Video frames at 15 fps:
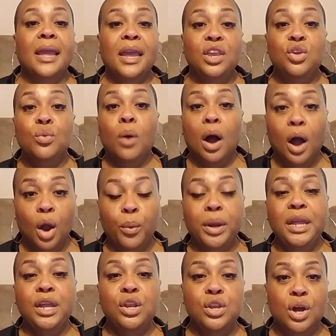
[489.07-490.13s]
and you
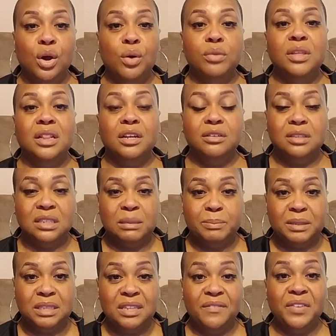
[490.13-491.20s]
already know that there's a
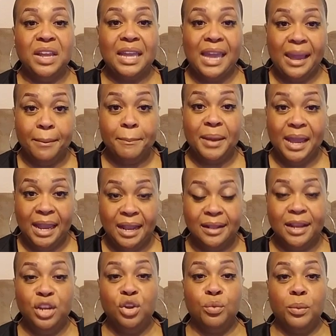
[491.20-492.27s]
specific
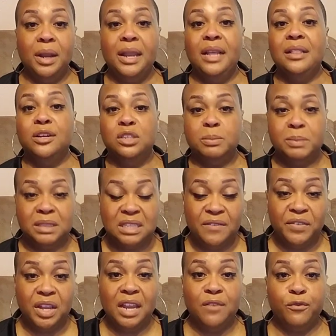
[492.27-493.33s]
campaign that you're running, there's
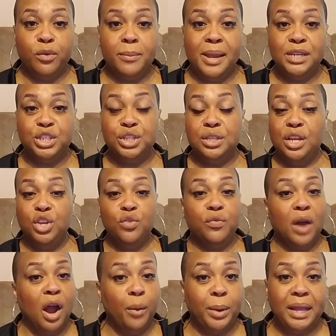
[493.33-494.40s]
specific information, and
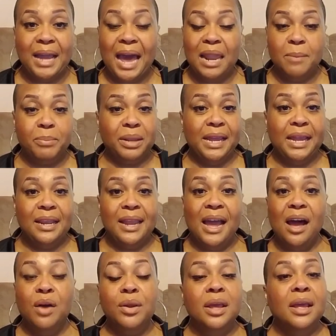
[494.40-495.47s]
you've already got it planned
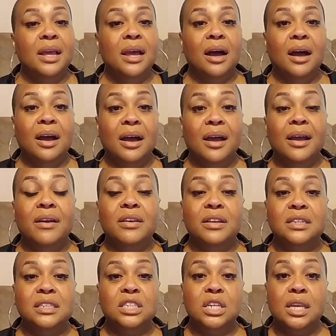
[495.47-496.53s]
out,
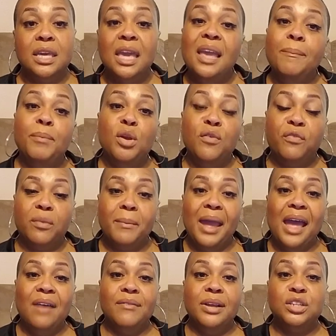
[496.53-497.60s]
to keep you from
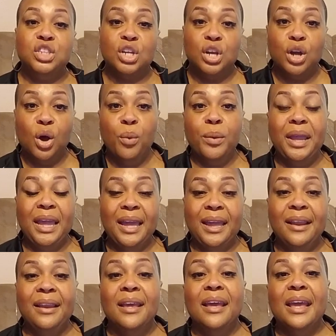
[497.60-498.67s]
having to go
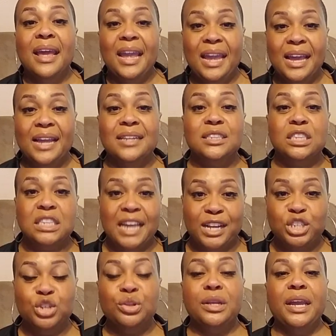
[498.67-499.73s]
in and
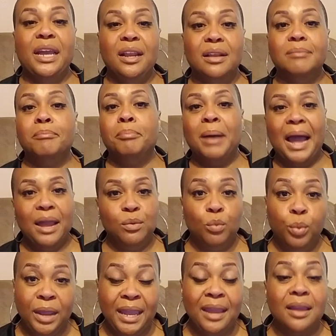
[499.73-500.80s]
schedule it by
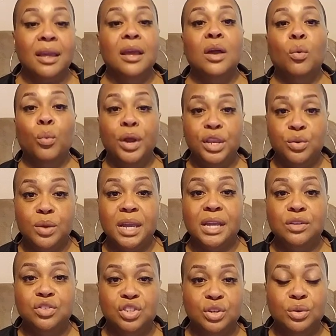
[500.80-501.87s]
week, what you
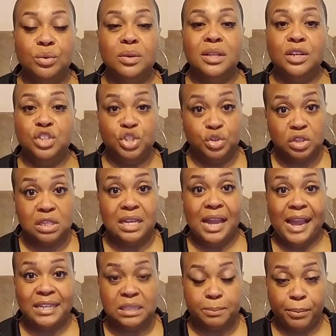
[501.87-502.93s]
can do, and there's
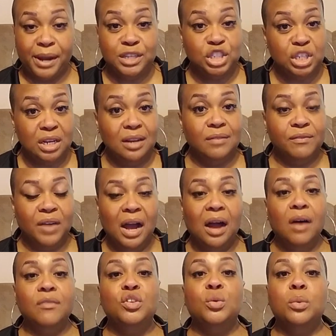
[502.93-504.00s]
usually a spreadsheet
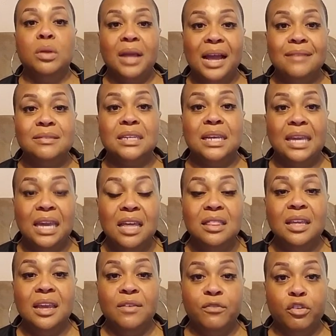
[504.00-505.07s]
involved, you will have to key
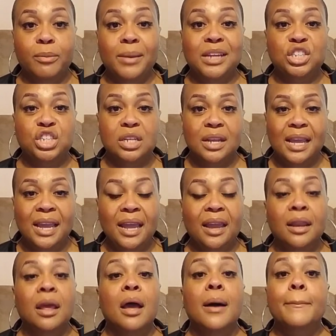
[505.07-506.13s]
the information
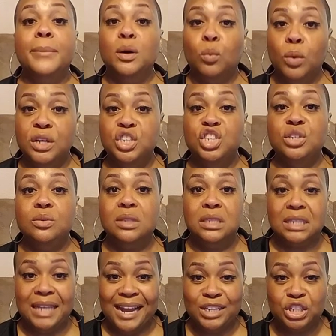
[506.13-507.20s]
in, but once you
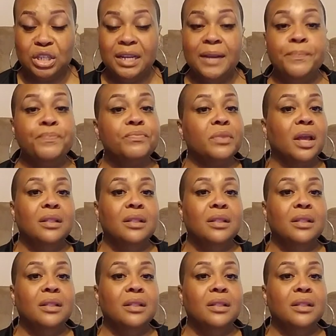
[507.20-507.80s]
schedule it,